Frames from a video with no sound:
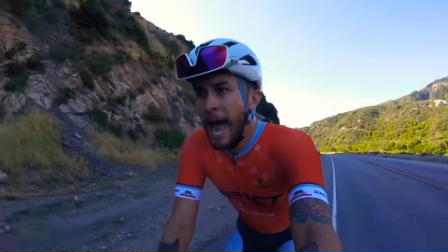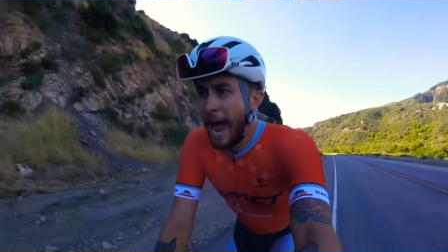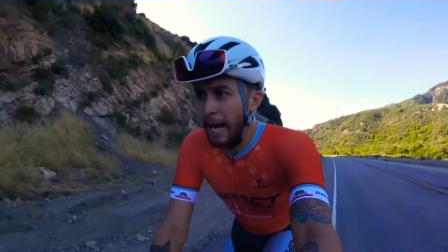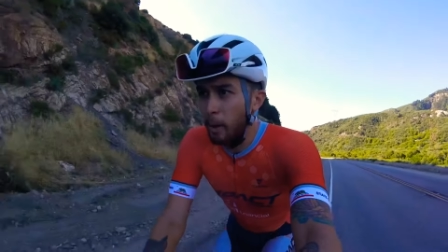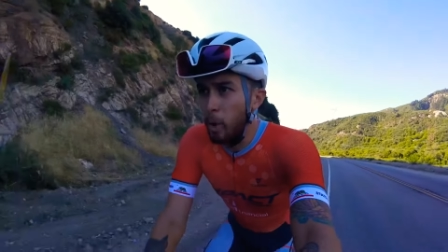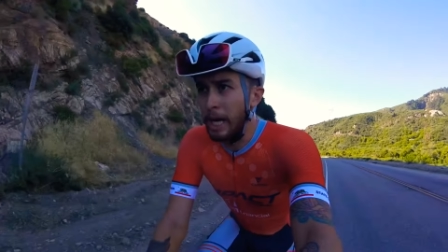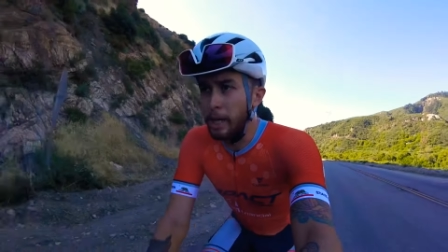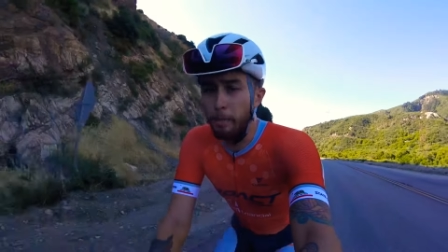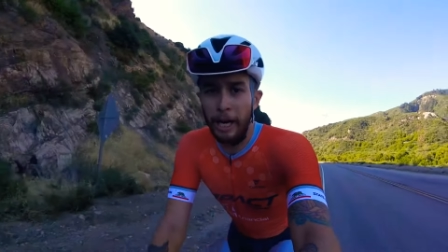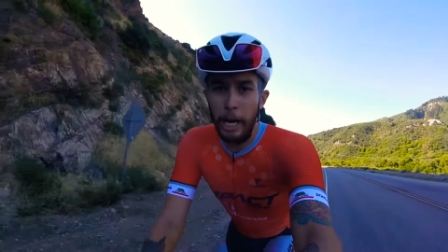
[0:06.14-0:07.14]
and I wanted
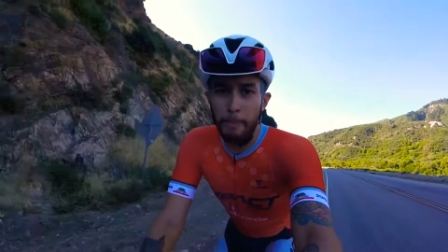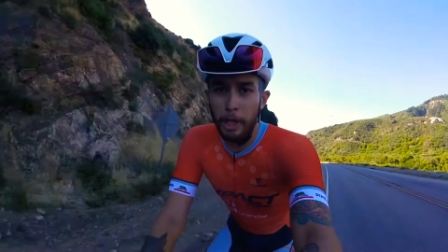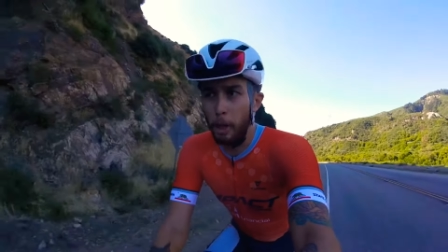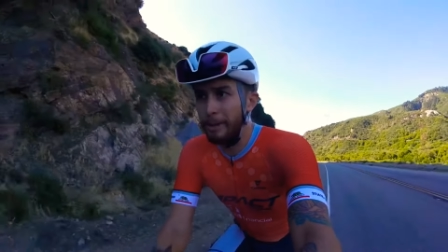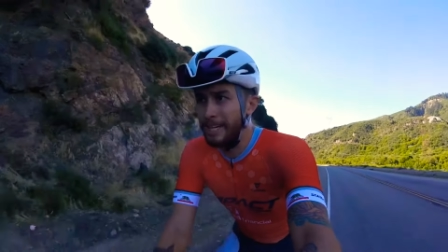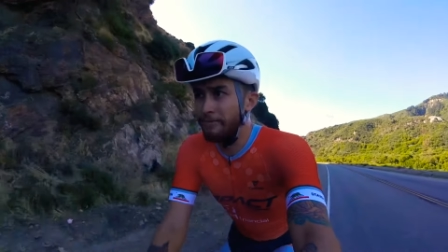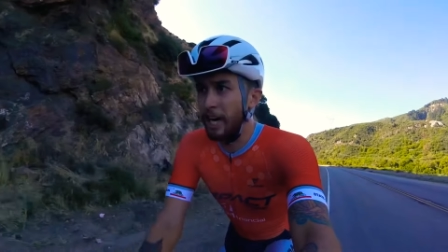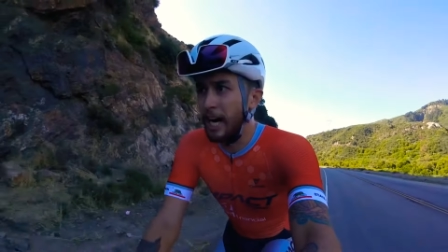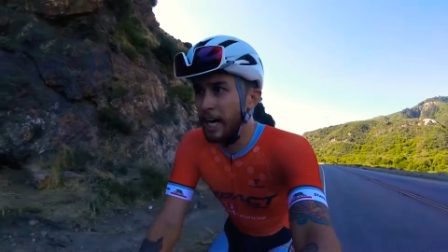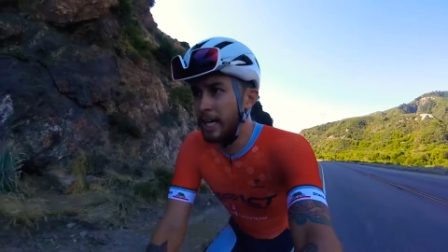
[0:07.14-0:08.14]
to bring up a little bit of,
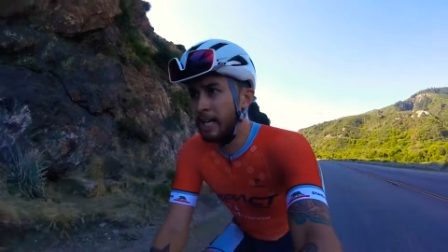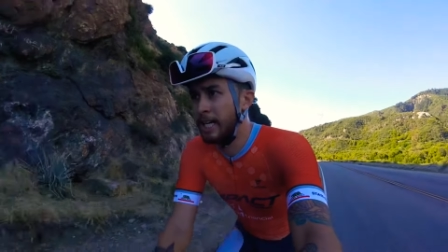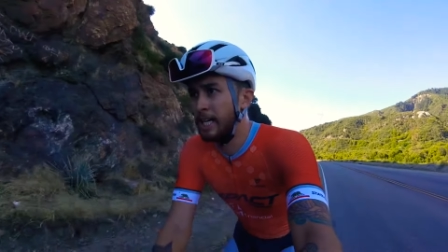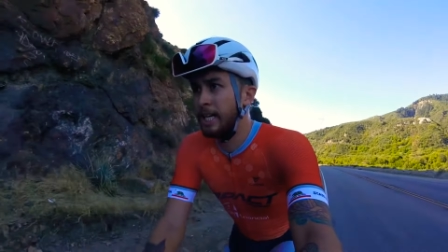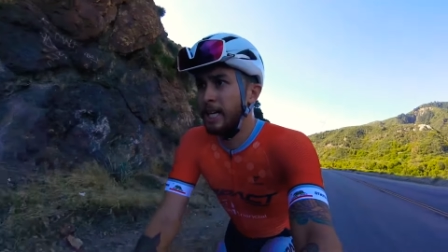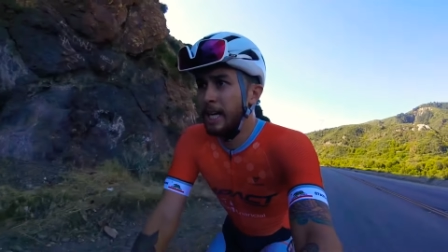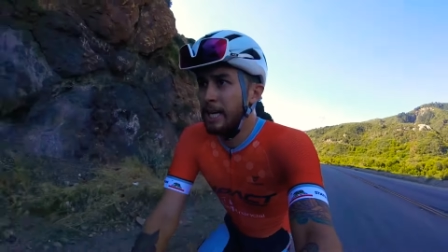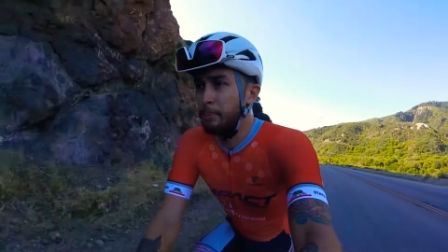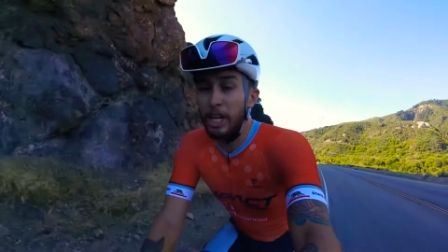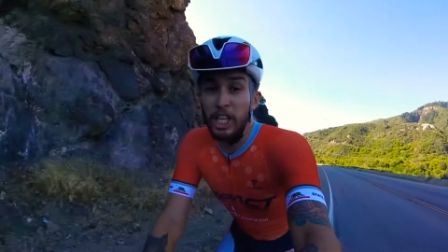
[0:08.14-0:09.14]
uh,
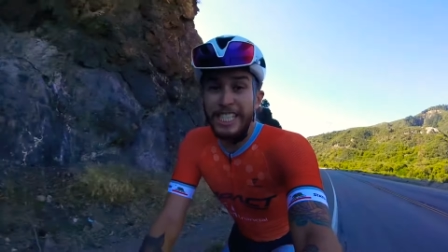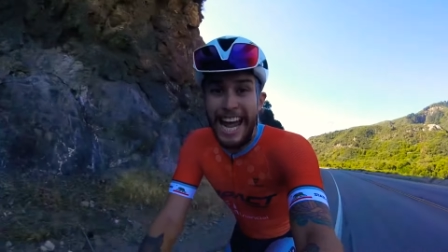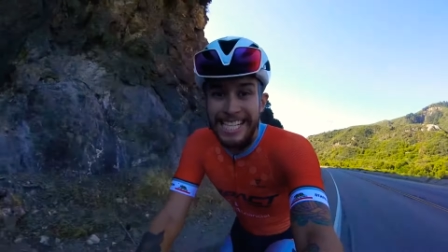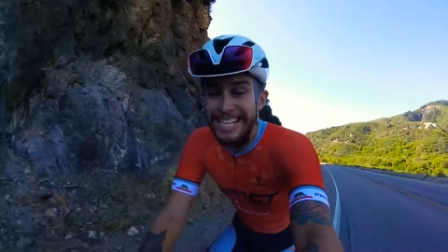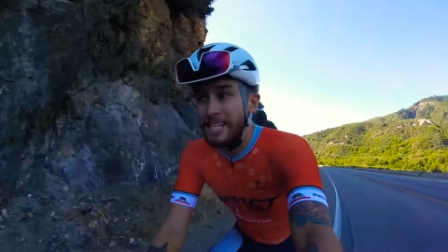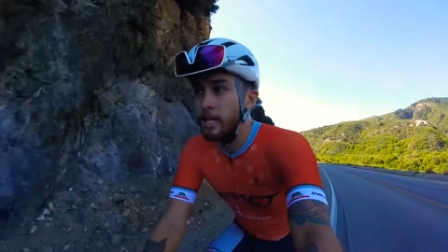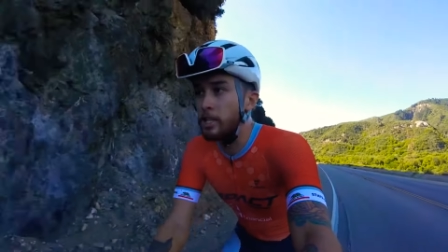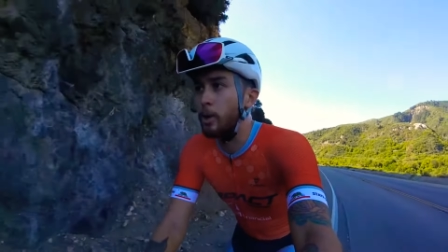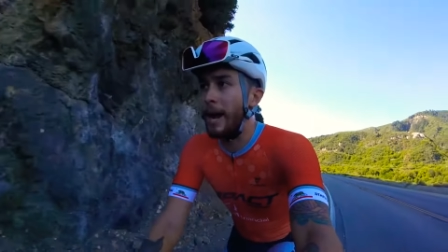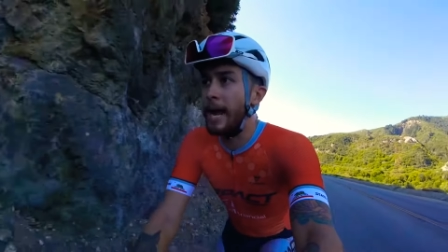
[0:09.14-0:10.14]
bring your attention
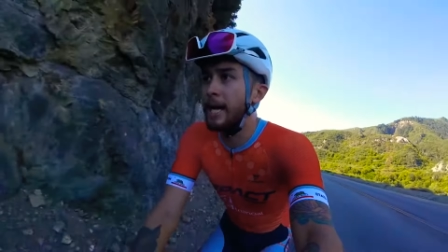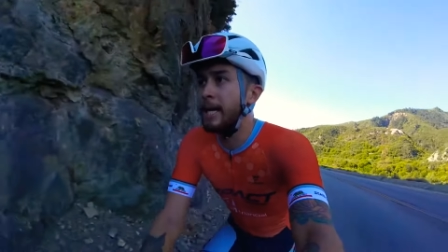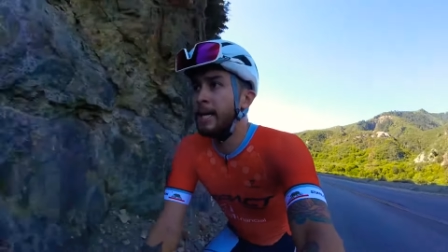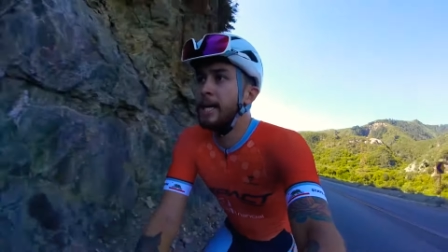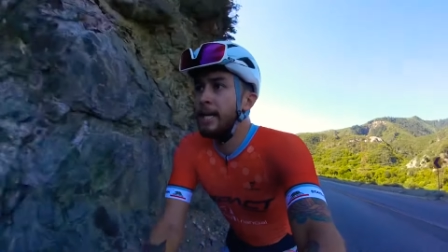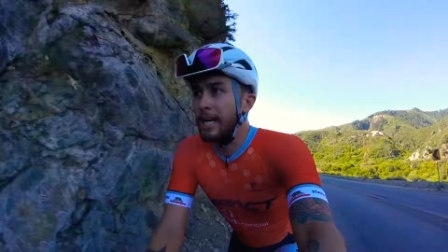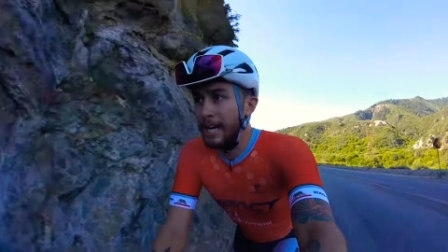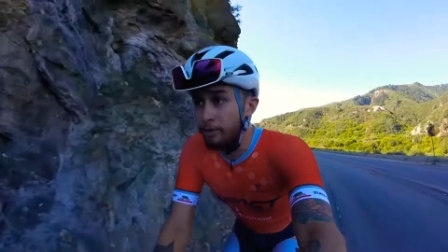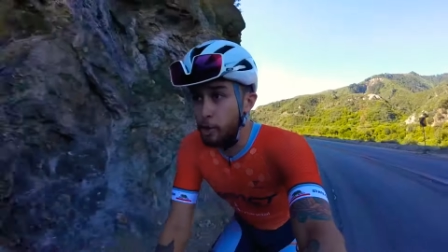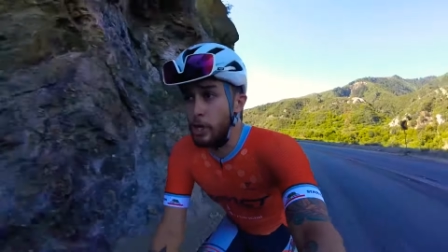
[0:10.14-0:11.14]
to a kind
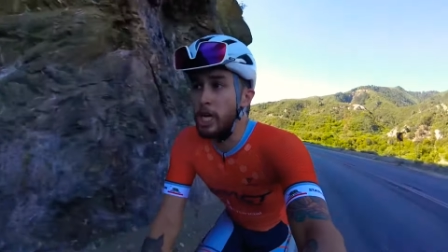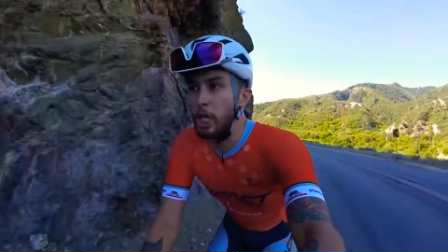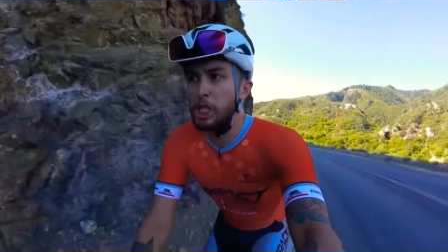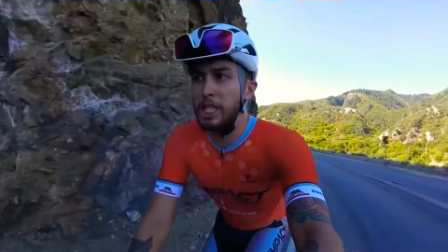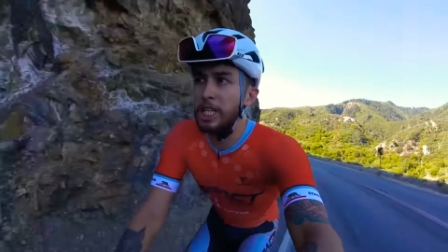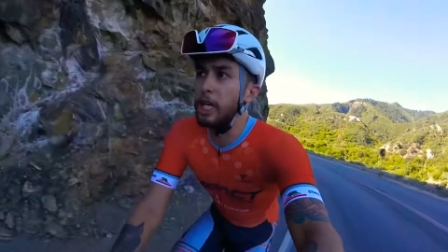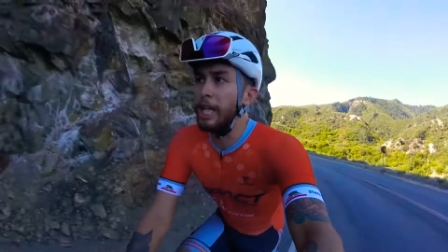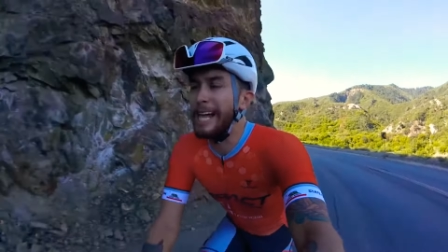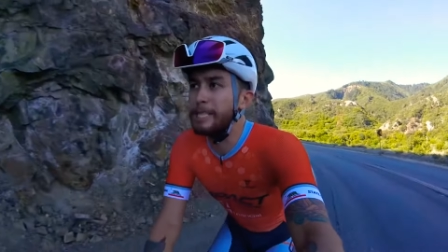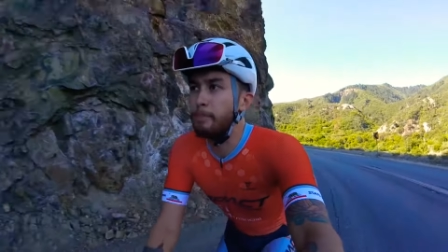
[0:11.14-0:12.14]
of drill or skill that
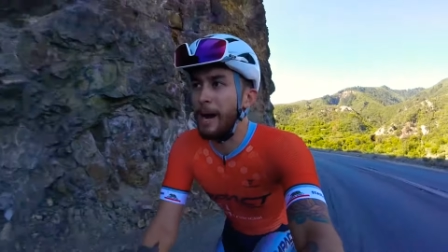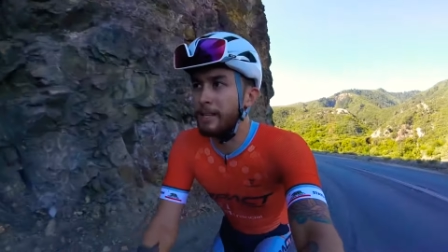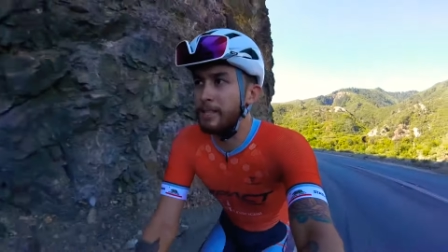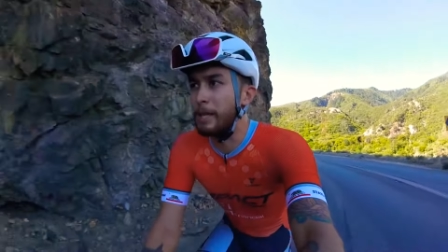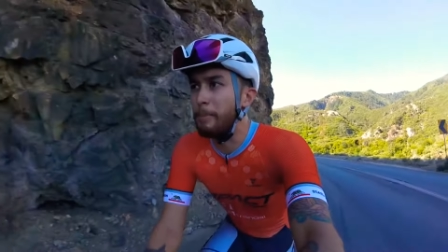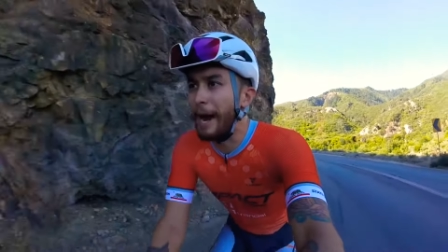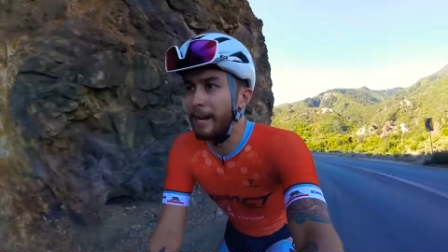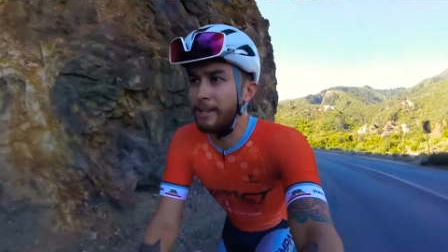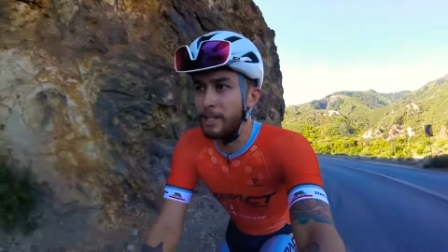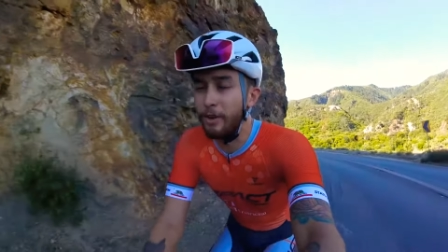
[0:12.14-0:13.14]
I like to practice on the bike. I
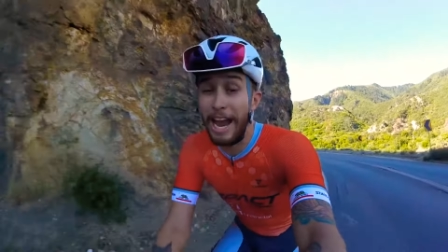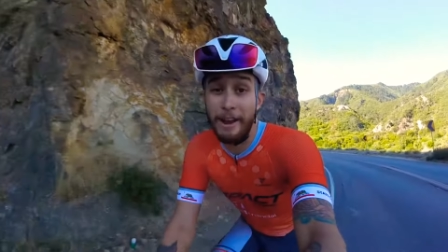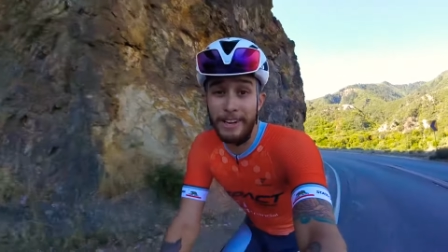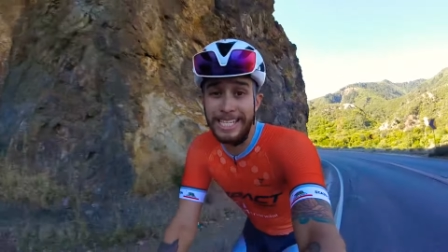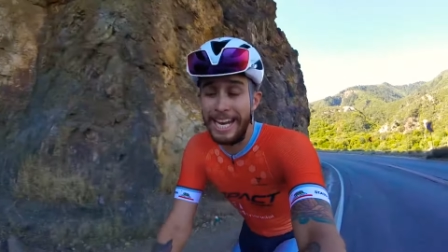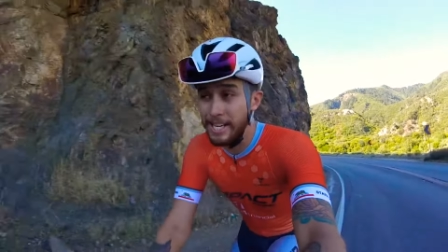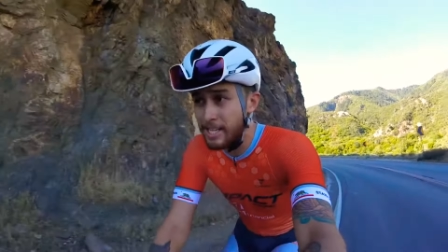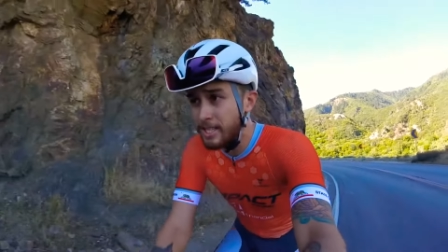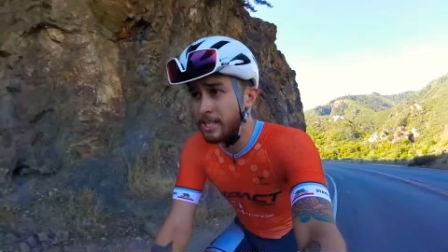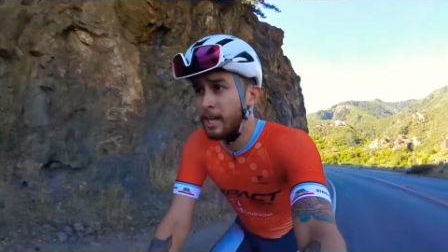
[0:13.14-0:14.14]
think it's very
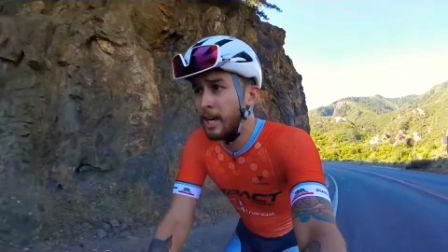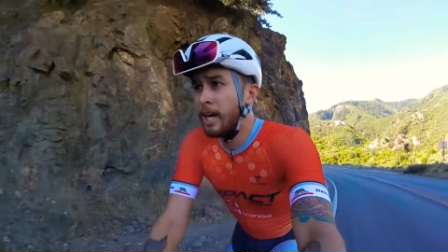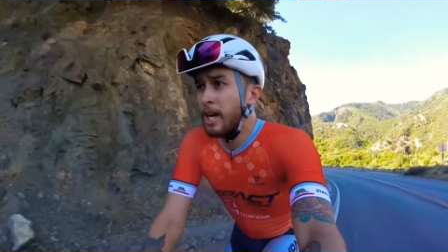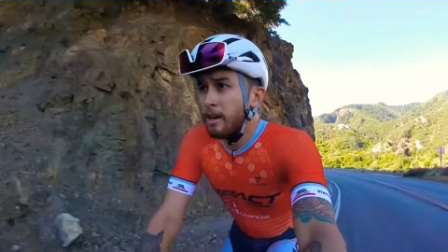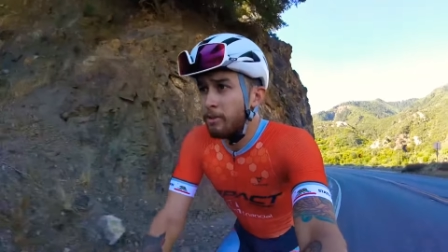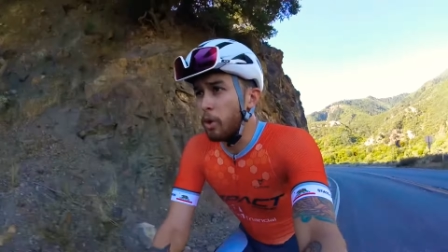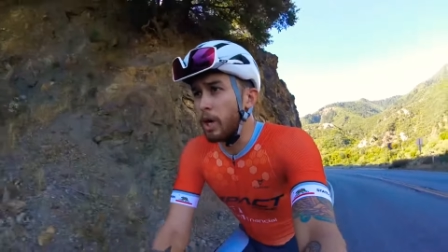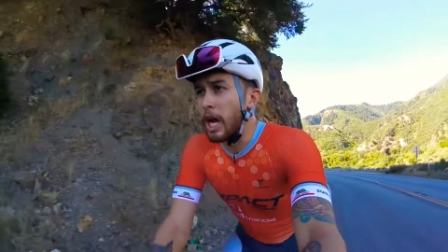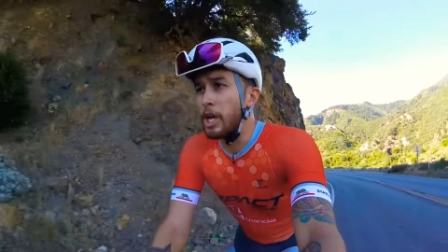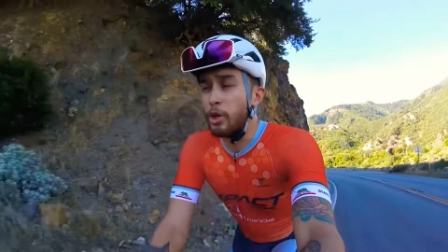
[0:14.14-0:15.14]
advantageous
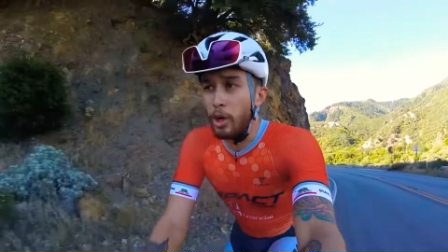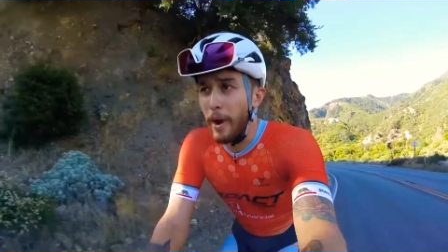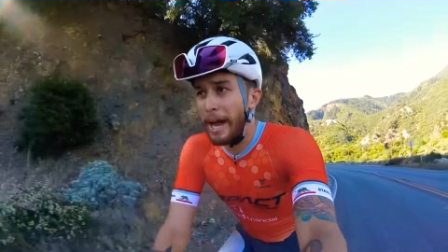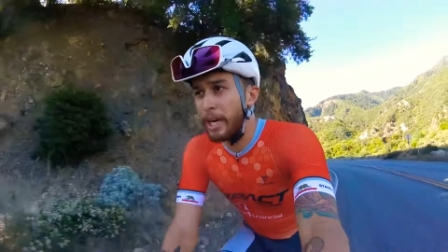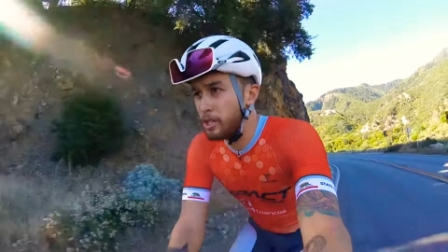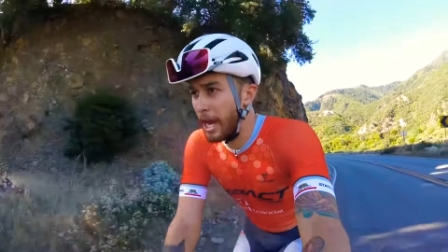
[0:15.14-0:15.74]
for uh, newer riders or